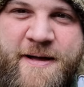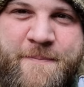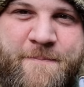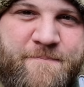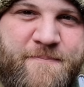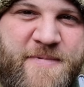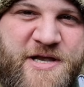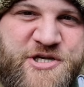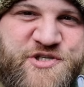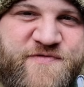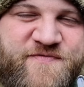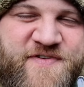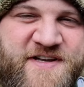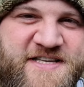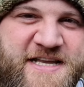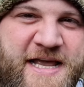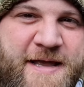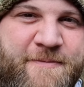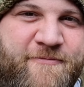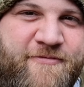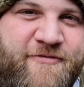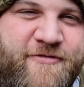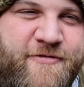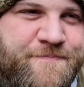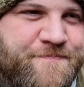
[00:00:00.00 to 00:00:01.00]
measured the
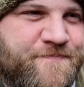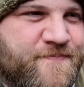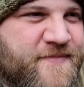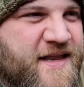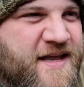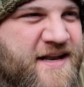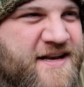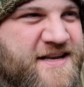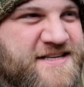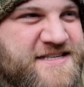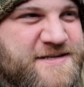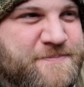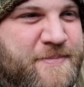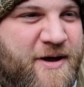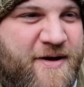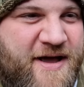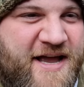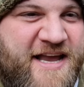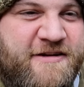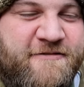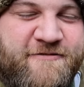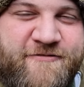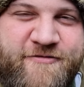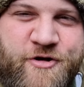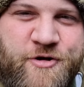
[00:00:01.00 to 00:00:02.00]
depth, and it's about
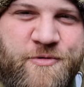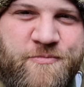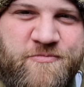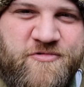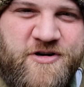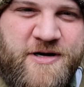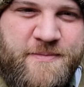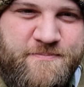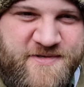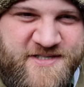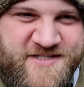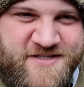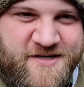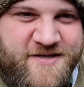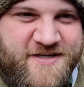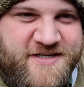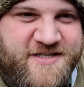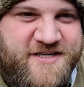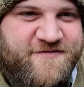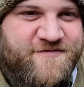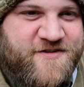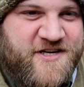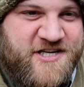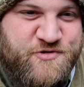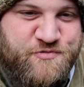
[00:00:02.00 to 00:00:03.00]
8 foot where I'm deciding
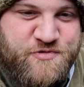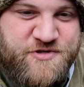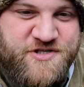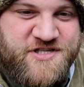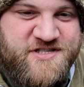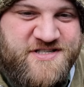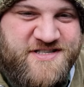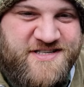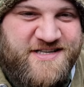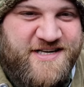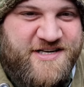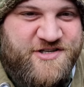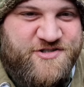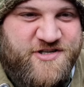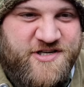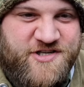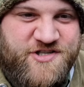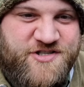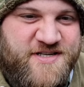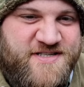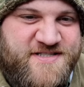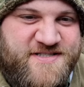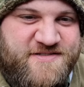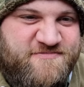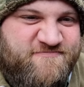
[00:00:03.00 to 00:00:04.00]
to fish, which is literally
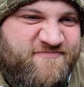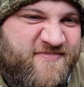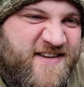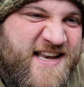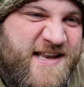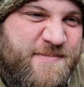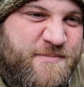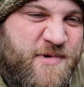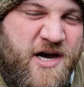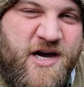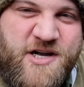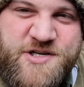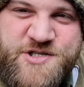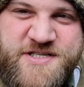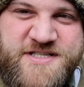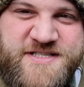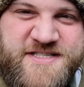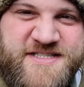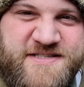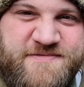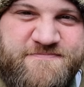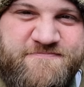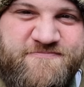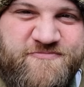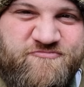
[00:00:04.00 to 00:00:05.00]
just in the
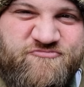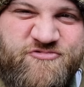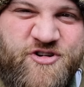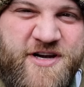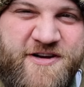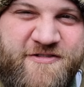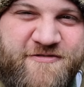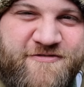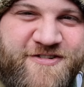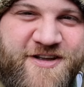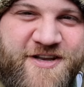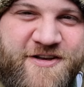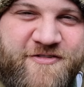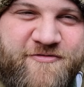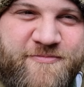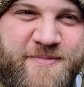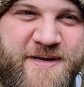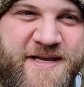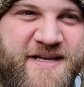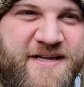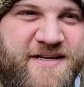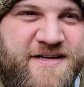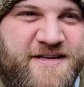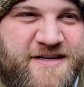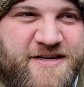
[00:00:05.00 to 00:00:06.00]
margins right in front of
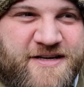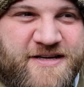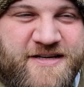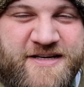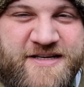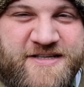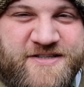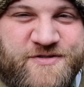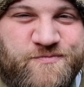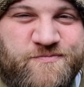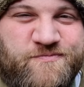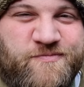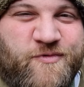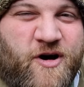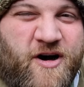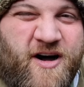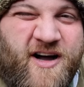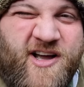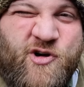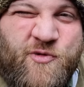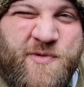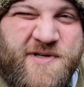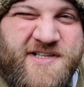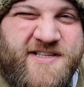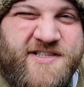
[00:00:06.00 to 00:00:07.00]
me, because
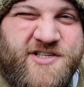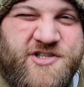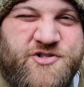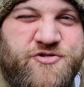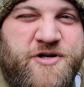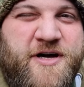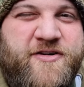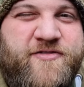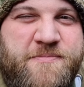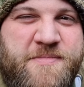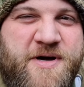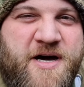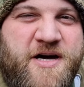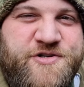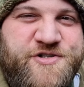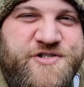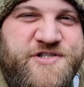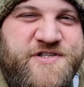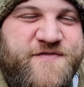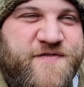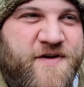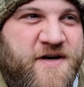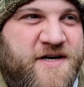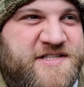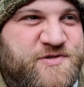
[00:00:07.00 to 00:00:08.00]
I always like to try the
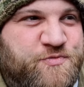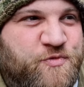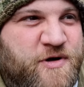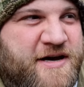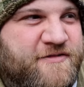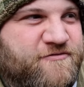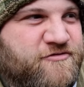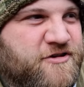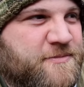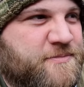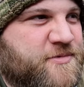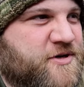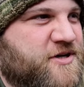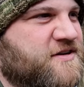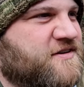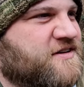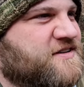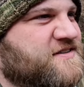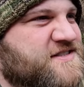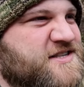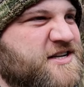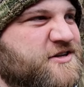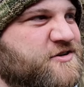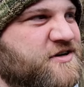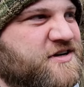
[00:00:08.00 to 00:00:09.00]
margins first, whatever I'm doing.
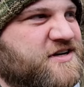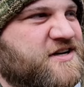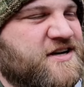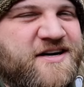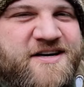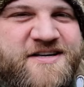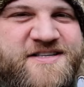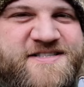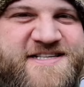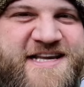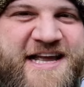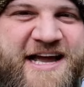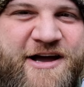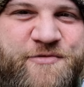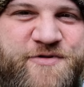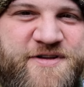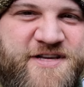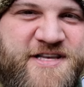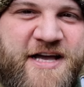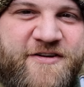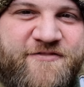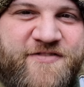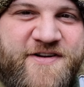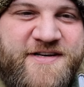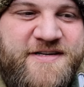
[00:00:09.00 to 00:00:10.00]
It's no good casting out into
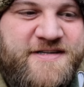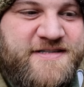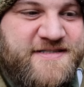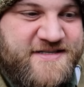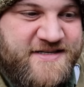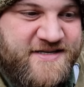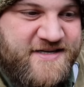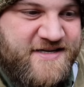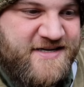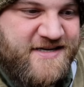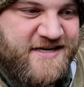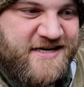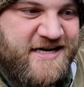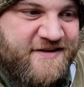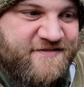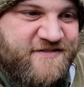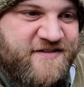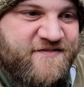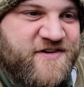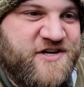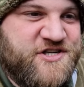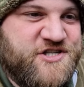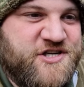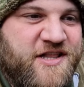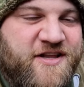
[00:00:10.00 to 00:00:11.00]
nothingness if the
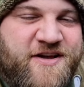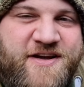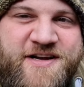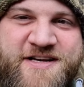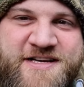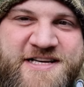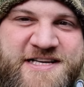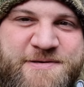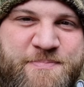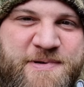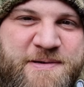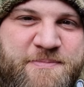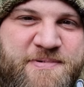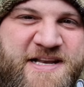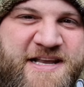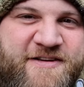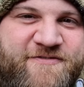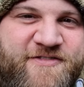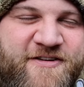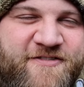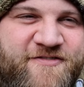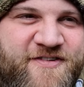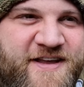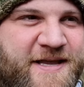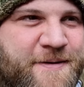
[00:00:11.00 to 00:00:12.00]
fish are likely to be
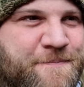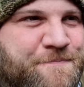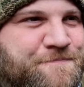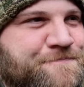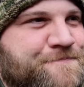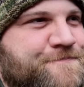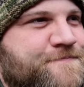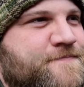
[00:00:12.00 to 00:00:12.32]
beneath your feet.